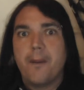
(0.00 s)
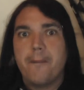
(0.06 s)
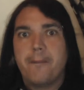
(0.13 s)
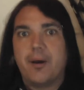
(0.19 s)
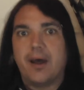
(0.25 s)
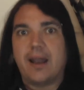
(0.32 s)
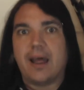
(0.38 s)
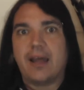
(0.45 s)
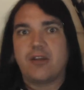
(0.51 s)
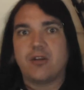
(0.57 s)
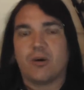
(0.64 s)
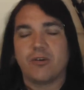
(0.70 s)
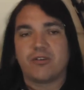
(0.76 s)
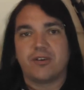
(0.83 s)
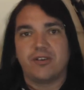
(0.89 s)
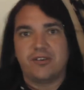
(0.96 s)
But I
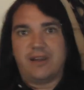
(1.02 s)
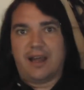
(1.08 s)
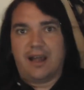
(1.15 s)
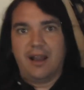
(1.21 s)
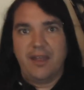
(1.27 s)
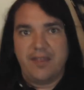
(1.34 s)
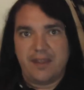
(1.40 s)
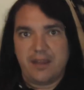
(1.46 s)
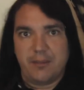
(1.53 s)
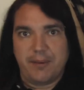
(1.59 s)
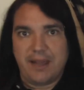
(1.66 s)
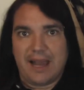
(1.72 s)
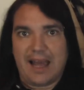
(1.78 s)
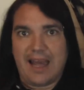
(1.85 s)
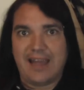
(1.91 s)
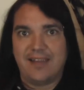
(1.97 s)
told Christelle, the
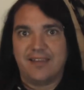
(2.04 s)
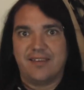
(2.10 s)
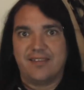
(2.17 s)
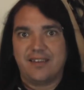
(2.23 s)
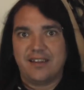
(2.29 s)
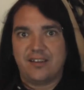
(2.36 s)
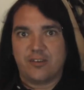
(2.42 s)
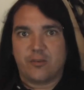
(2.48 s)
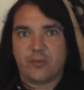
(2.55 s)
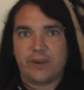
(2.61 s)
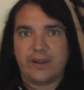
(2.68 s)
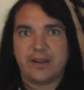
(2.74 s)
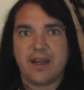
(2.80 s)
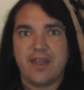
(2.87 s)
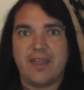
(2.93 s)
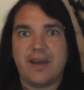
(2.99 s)
behind-the-scenes
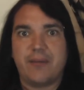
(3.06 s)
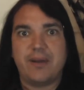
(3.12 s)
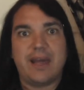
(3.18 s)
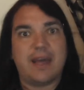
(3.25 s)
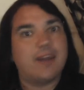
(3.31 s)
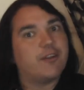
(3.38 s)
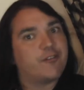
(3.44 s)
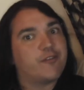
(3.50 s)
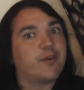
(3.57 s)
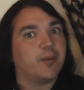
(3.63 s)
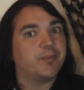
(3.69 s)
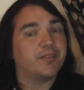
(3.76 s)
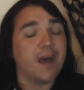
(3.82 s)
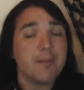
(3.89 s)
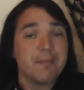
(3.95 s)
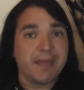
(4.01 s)
queen, that we had to
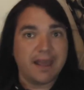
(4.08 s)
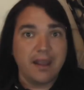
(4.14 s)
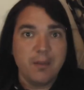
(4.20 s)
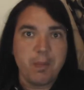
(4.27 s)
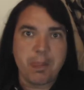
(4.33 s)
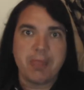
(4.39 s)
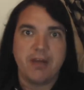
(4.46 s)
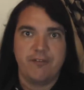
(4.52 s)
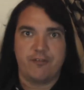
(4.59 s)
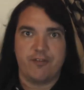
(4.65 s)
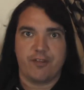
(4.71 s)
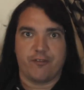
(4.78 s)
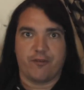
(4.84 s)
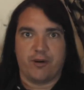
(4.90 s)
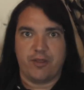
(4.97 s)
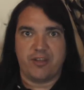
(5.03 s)
film something for
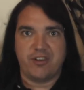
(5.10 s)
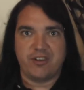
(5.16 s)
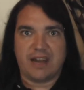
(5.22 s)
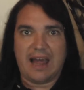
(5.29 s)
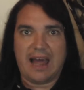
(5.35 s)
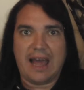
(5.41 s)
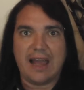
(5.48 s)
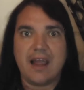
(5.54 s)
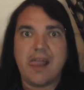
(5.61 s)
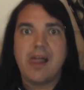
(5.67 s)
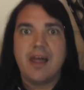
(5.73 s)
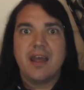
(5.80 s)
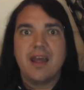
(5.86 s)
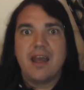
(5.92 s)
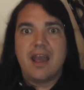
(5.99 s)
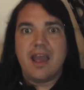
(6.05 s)
the 4th of July.
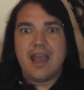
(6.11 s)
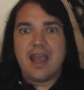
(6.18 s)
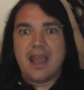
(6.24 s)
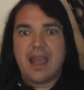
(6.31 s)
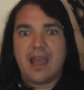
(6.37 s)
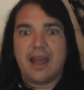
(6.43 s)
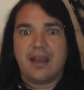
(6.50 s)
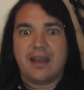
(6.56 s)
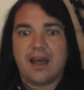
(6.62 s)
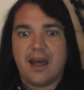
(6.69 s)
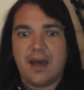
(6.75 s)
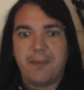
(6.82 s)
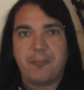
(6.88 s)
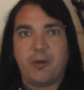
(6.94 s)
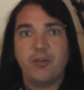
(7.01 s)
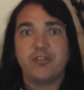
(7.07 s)
And
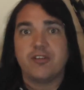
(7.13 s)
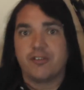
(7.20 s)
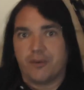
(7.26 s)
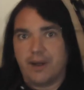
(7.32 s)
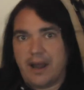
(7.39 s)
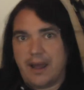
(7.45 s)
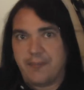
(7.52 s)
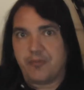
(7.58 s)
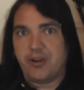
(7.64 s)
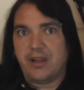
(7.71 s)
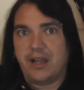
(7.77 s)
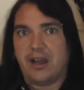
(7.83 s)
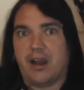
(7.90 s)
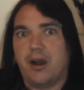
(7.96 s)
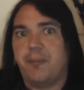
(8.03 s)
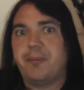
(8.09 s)
um, most of what I'm
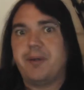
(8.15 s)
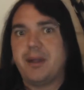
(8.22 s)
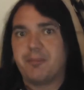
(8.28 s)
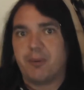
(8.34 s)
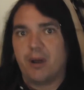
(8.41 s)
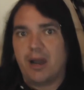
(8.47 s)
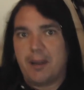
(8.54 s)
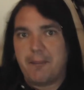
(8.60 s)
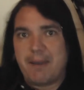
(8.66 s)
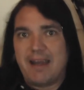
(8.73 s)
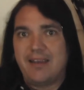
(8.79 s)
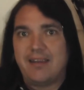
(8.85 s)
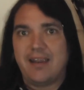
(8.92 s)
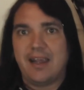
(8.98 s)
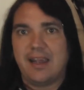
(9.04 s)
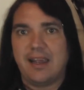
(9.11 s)
reading are people
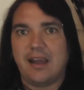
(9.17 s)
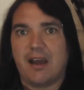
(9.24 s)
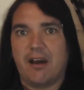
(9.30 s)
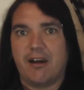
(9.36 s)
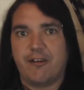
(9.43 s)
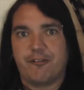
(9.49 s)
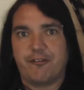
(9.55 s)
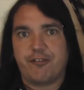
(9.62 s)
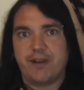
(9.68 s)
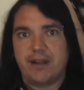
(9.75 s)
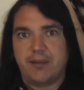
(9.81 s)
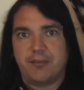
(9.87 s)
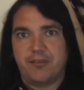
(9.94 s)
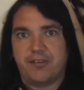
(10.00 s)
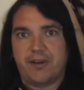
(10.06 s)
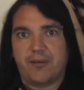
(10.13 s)
lamenting our
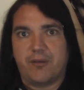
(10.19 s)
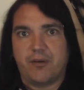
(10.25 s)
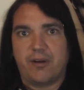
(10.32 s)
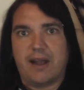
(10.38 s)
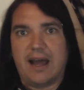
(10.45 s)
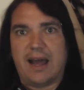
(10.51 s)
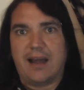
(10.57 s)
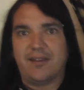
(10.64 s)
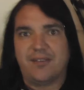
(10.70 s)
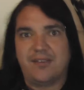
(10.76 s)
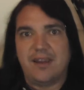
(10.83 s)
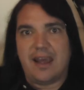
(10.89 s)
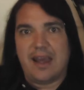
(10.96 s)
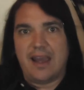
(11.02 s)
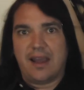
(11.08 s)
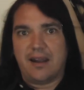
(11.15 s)
freedoms that were lost,
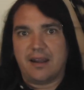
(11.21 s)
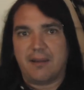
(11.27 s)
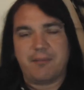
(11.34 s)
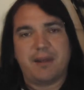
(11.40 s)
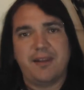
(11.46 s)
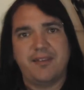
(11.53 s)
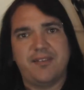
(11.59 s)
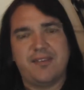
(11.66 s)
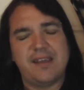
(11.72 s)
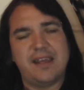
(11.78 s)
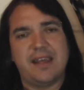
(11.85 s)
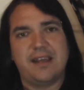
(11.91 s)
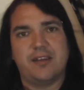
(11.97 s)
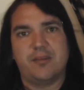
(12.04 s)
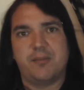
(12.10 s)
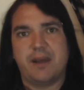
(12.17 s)
and I'm not
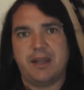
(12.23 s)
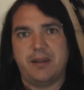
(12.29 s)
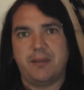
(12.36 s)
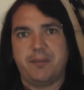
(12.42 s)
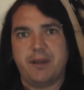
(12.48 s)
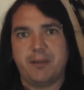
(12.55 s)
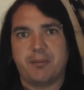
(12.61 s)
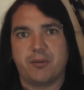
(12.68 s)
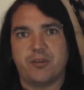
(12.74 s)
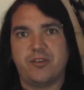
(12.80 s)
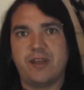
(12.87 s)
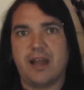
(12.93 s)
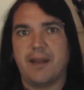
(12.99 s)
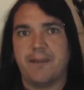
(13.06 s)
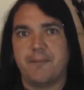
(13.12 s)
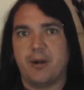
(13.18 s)
seeing as many people
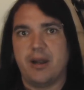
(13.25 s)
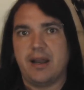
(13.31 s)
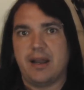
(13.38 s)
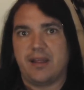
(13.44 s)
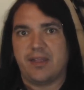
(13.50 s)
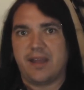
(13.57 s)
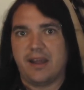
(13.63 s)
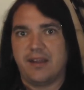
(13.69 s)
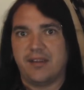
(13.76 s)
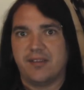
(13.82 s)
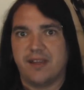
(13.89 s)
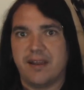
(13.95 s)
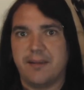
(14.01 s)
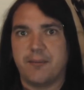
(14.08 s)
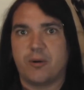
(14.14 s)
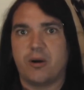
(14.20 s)
celebrating things
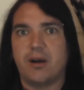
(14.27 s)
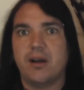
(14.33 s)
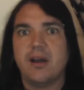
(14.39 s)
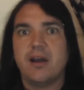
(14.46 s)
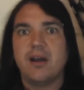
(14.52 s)
anymore.